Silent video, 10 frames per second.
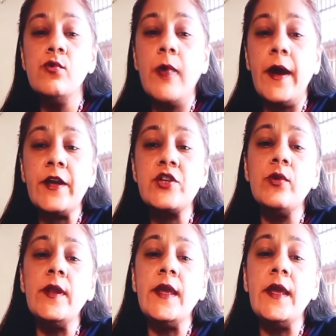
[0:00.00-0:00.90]
who
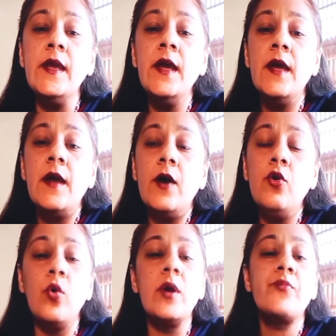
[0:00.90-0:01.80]
actually
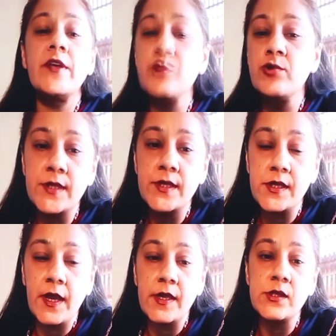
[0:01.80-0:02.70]
hold prejudices
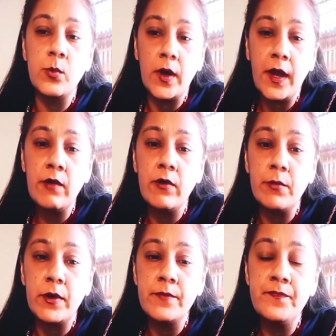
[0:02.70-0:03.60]
against the working
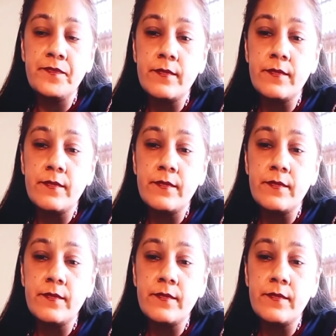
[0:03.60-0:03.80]
women,